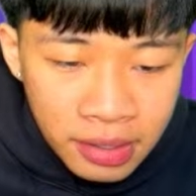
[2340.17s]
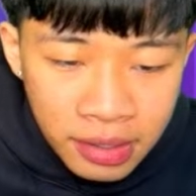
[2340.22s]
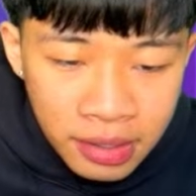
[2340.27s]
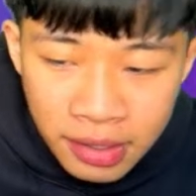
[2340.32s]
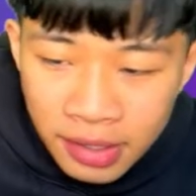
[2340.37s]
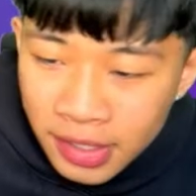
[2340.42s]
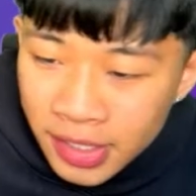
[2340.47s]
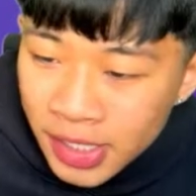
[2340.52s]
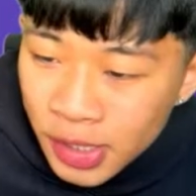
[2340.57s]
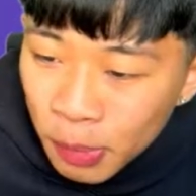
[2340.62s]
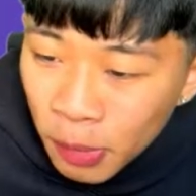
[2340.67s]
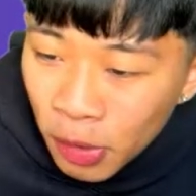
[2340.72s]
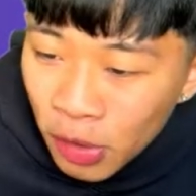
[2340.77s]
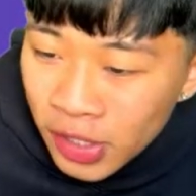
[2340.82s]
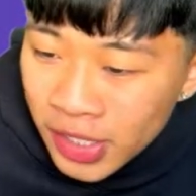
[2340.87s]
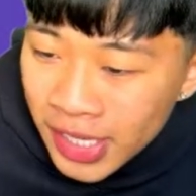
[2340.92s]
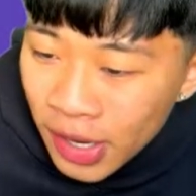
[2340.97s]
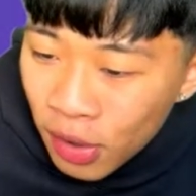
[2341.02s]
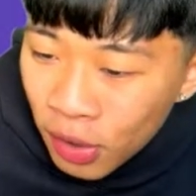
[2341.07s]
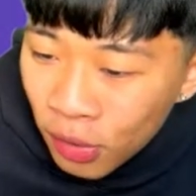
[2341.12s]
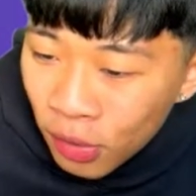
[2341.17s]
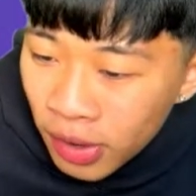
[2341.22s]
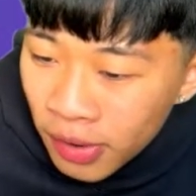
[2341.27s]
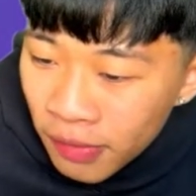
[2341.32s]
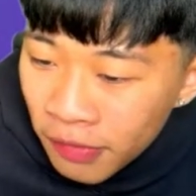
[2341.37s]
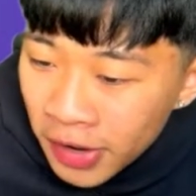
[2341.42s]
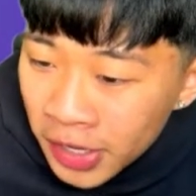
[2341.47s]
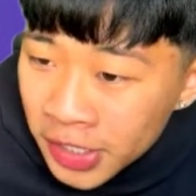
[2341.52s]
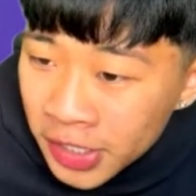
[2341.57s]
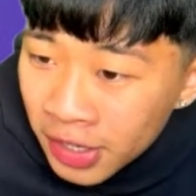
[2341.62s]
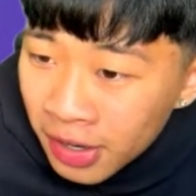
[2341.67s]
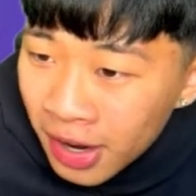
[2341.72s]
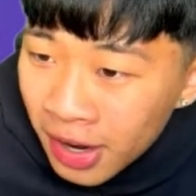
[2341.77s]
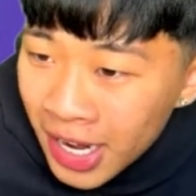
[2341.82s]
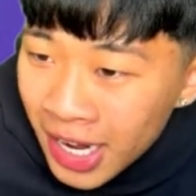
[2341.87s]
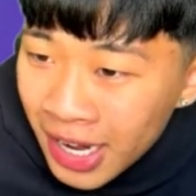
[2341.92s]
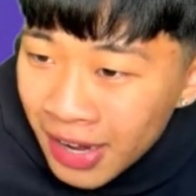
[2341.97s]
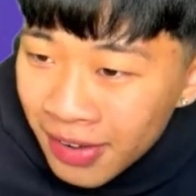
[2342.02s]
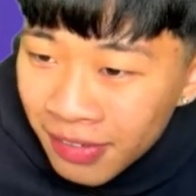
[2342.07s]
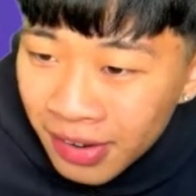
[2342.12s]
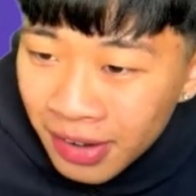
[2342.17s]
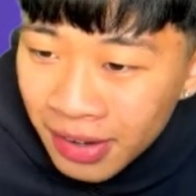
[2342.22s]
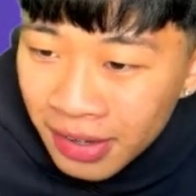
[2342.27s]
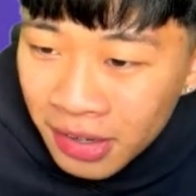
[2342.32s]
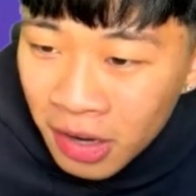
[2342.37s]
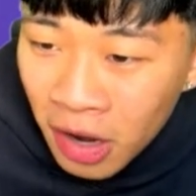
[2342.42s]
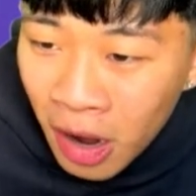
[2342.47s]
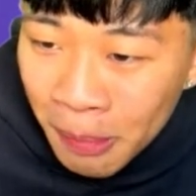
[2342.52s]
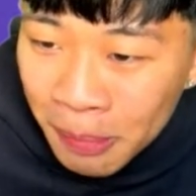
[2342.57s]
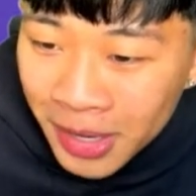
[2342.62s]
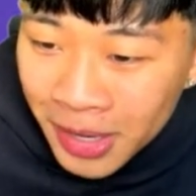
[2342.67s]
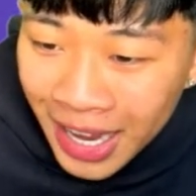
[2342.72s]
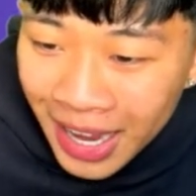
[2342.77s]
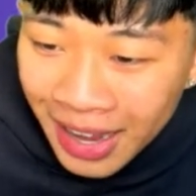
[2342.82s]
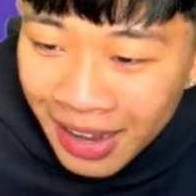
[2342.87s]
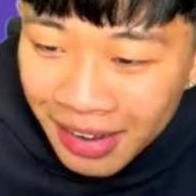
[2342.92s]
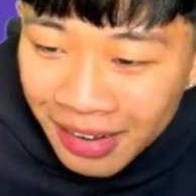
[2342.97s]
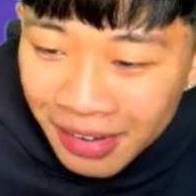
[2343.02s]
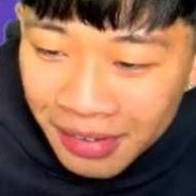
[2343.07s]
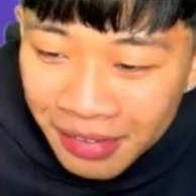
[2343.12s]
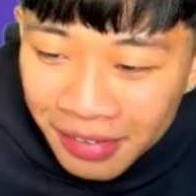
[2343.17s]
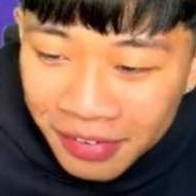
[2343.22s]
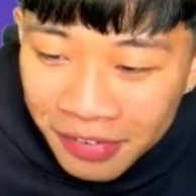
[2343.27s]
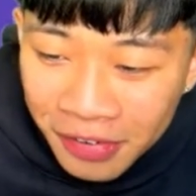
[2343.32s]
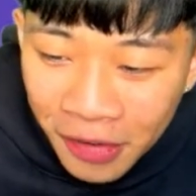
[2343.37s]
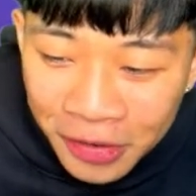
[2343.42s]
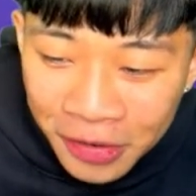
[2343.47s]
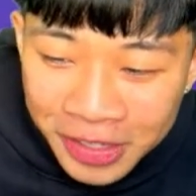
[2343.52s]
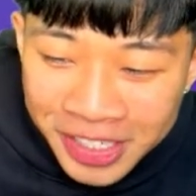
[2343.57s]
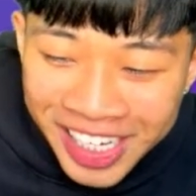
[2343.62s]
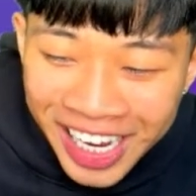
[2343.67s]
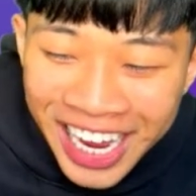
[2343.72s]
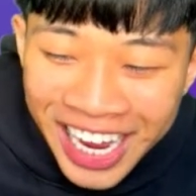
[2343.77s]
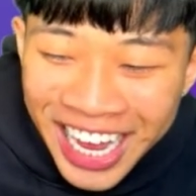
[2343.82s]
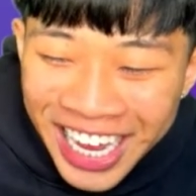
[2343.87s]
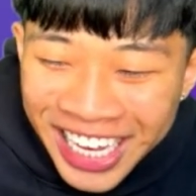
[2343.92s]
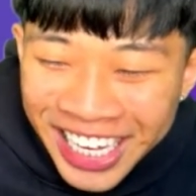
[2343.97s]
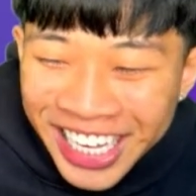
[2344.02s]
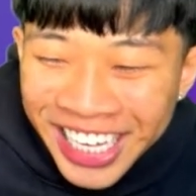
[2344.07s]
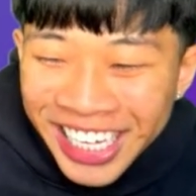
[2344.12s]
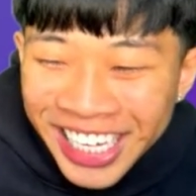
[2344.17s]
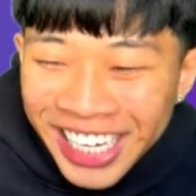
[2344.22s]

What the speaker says: Spurs now a green fixture. I didn't even cop that. Fuck's sake.